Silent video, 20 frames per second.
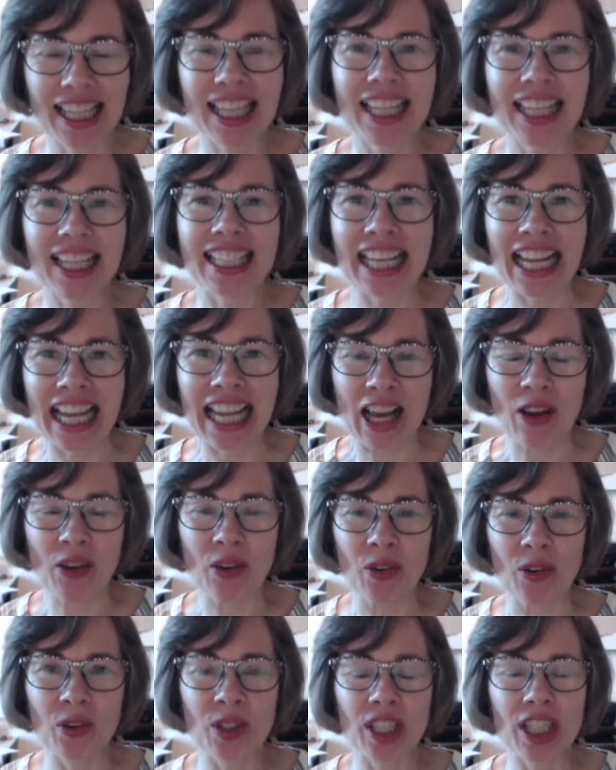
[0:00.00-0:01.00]
Now,
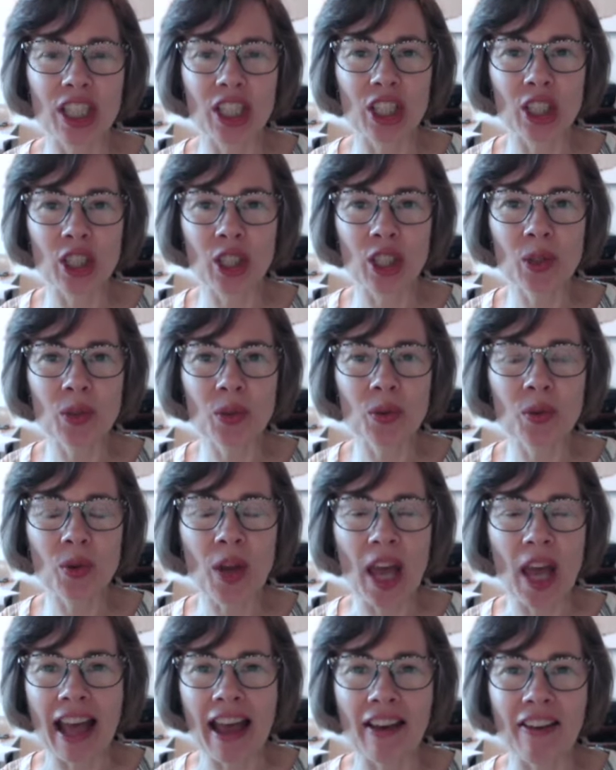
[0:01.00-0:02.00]
you
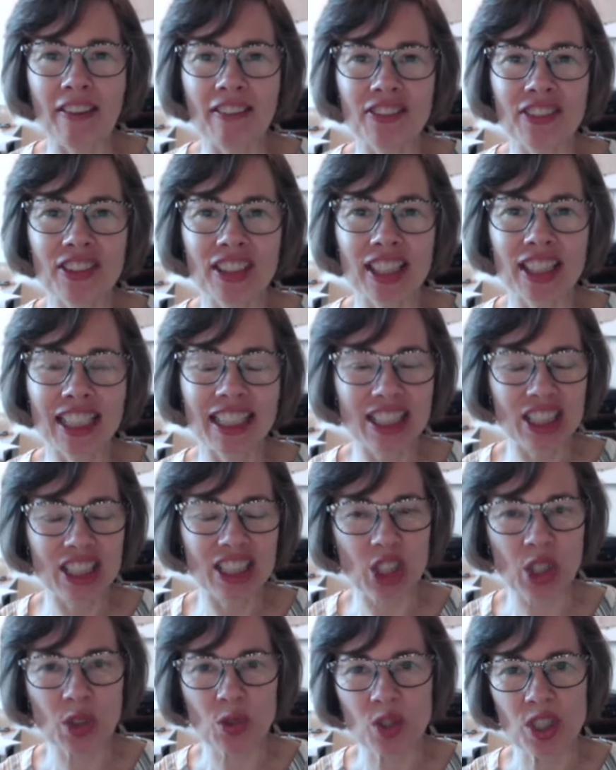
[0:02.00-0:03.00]
have
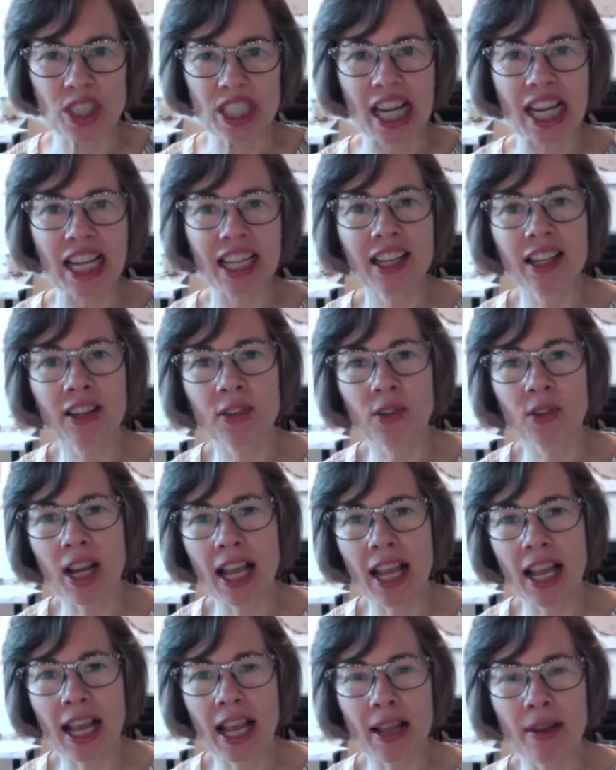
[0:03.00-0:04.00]
shown
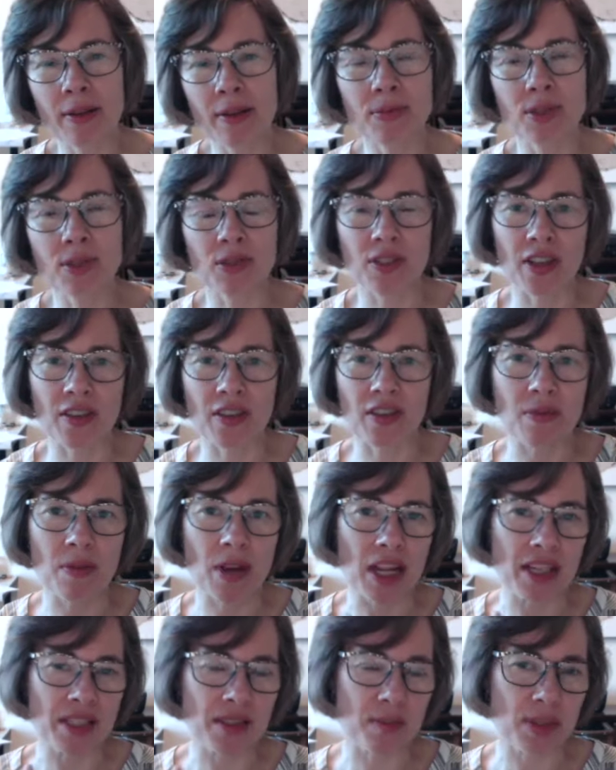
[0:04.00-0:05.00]
diagrams, you've given a
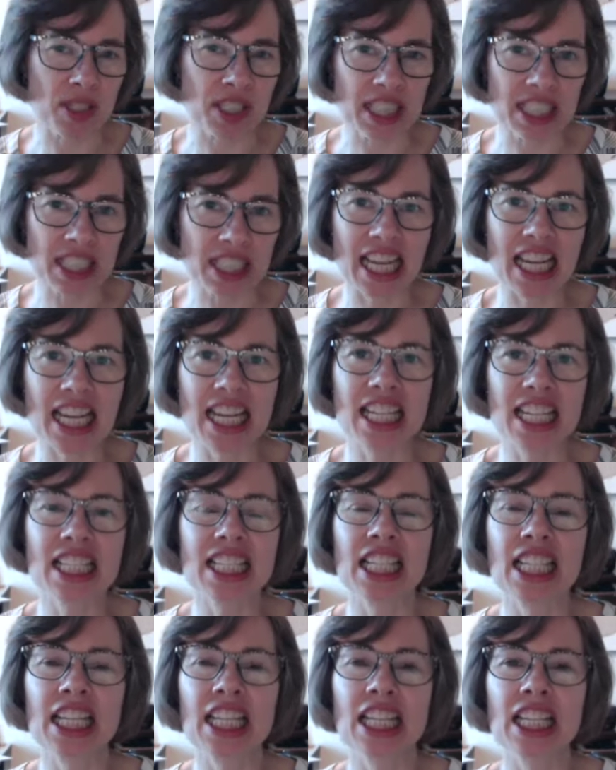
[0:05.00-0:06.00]
nice
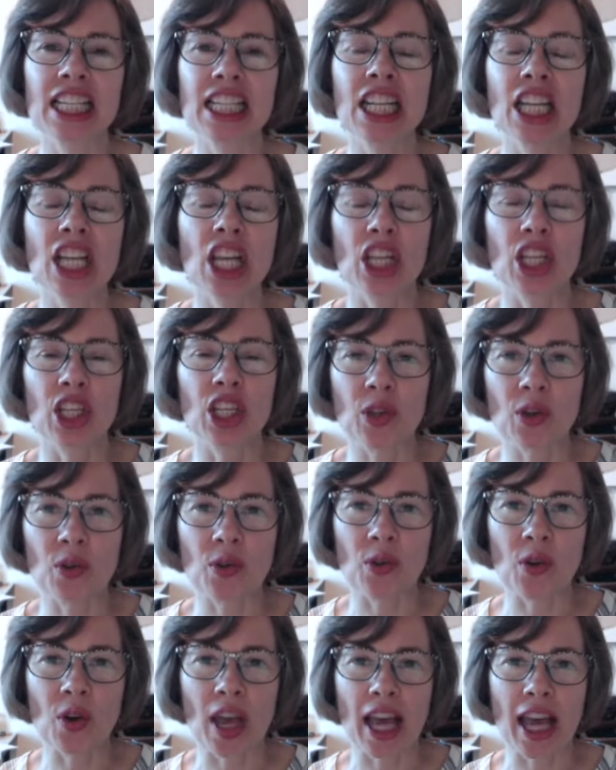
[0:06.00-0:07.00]
presentation,
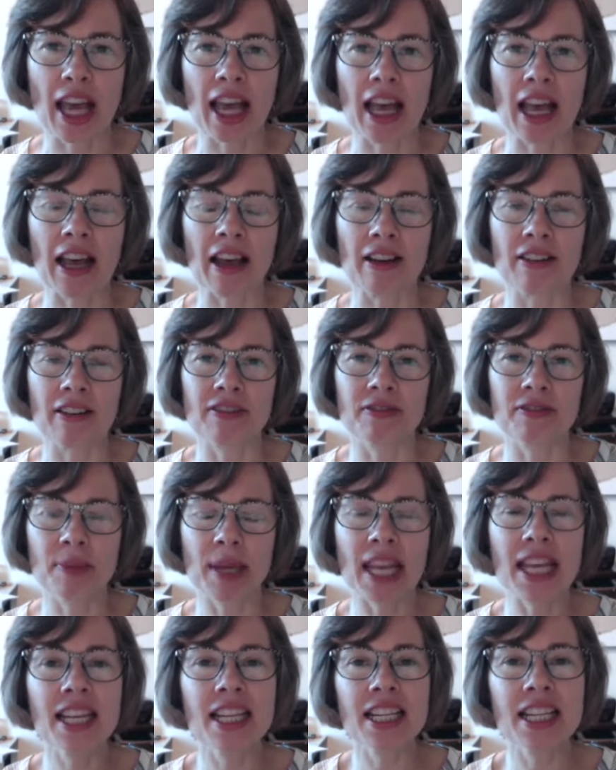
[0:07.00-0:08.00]
you have
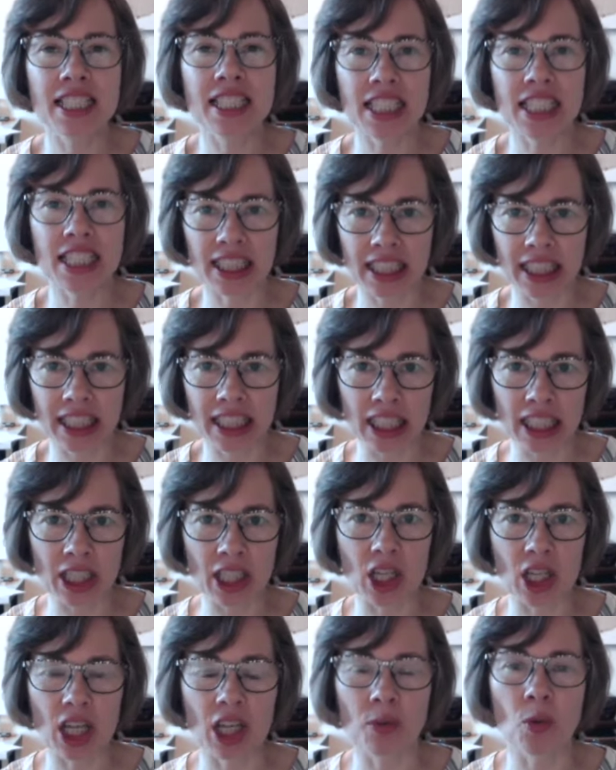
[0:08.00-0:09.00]
patiently
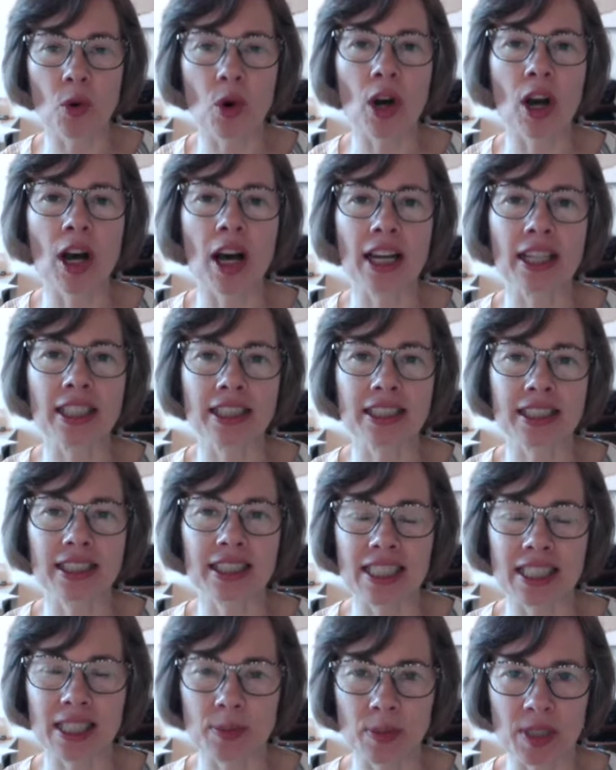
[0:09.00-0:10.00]
walked
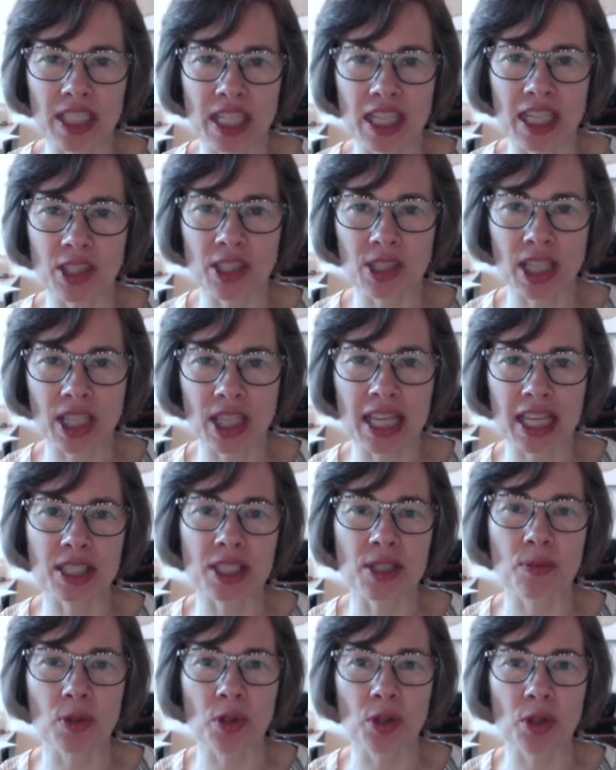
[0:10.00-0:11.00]
this potential
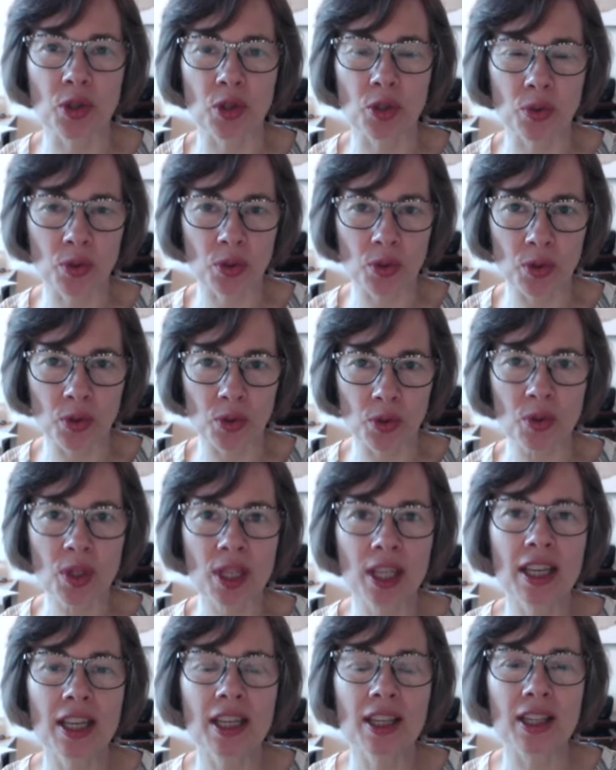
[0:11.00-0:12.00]
customer through
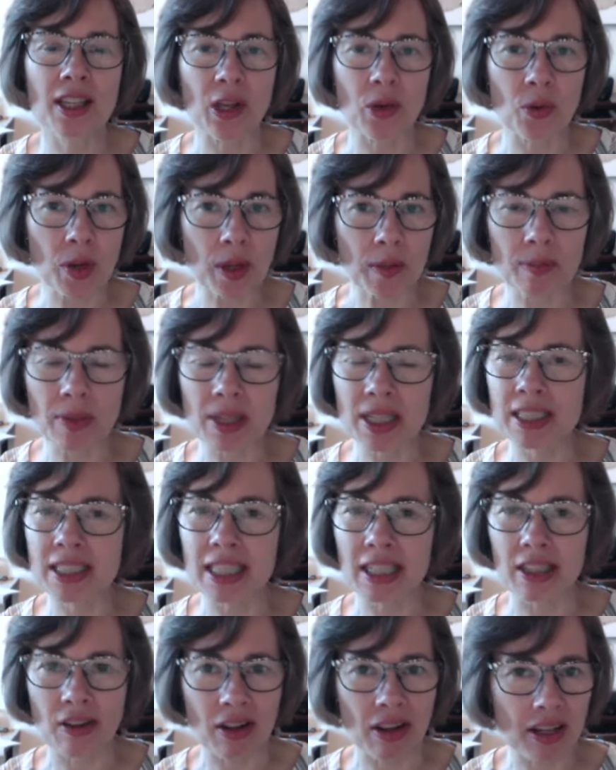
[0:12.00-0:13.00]
the equipment and
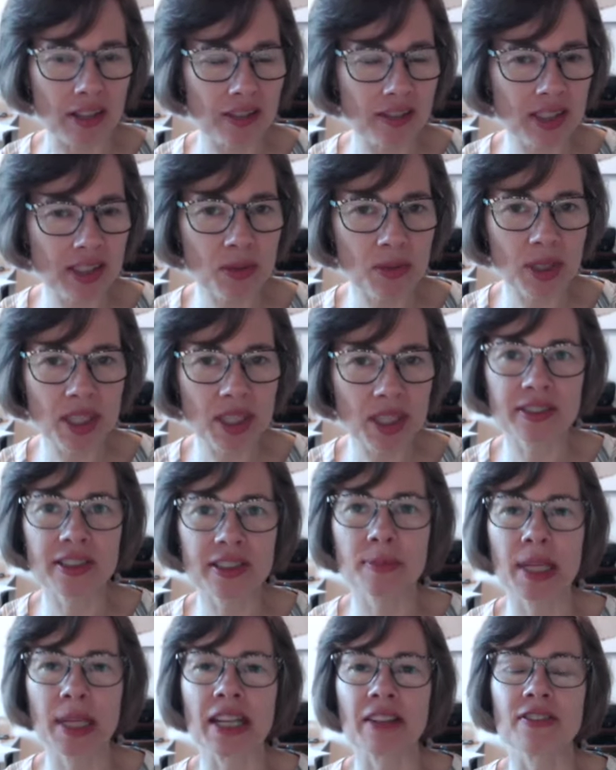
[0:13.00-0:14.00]
all of its wonderful
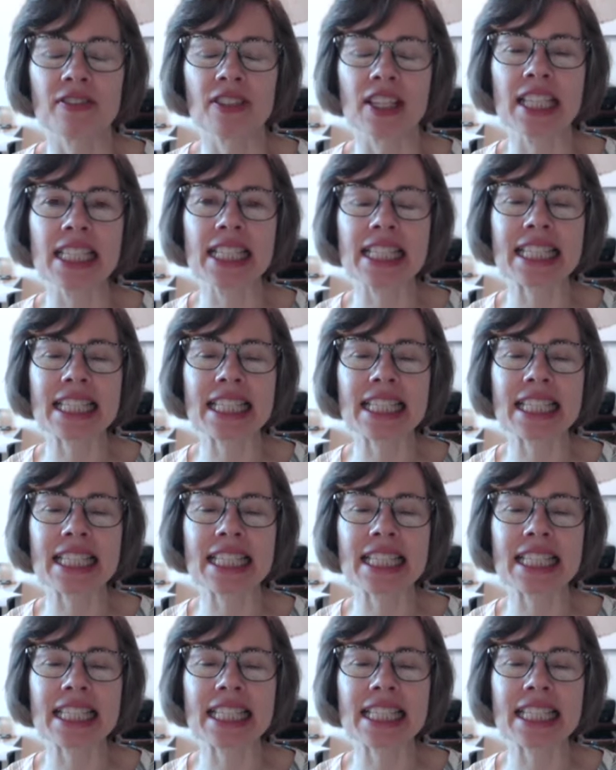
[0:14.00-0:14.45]
benefits,